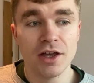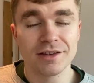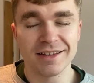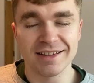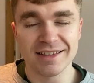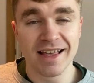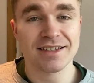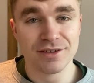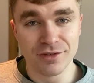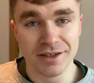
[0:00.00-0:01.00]
the
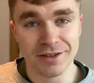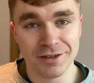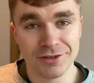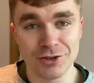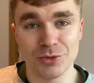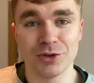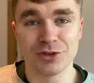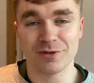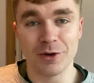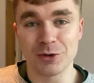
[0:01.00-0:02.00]
last thing that you want
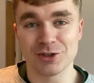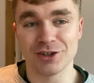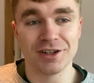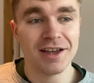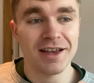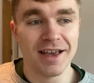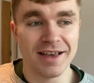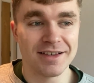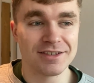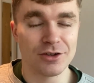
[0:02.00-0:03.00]
to focus on
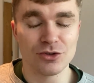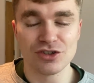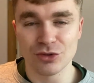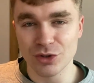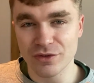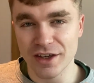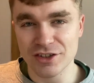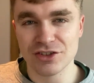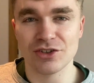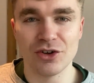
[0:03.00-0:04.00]
is those sort of
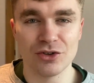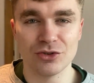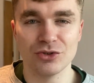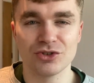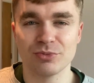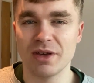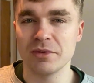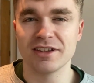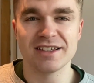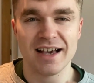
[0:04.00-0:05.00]
externals,
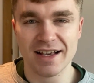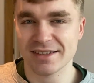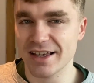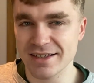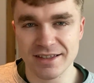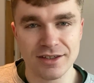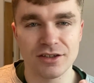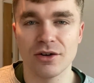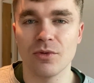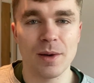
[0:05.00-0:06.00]
maybe these assets like a
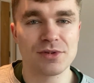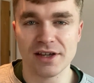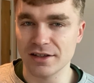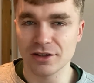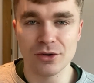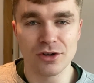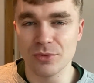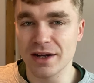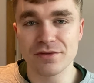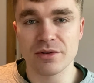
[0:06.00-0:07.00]
website, a logo,
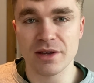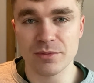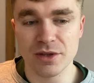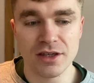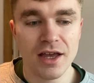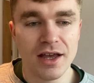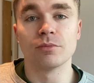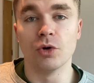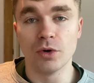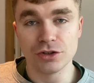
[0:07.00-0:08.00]
whatever it may be.
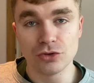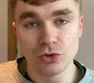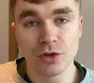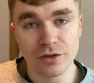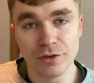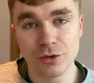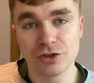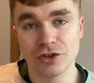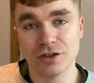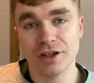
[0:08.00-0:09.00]
But what you do want to
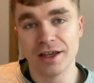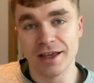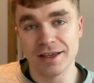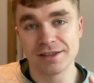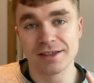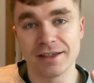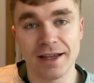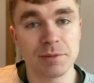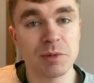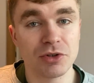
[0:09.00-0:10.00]
focus on is
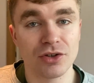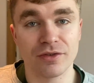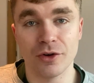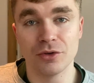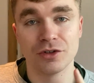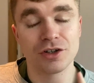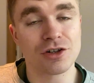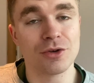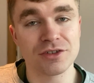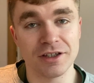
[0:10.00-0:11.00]
getting people on the phone,
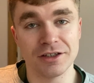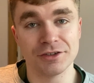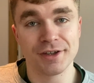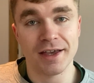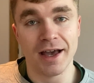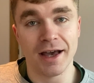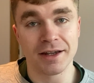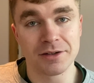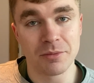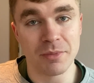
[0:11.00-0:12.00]
closing deals,
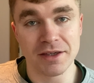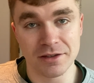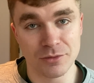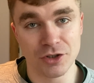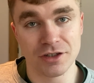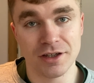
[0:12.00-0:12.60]
and making money.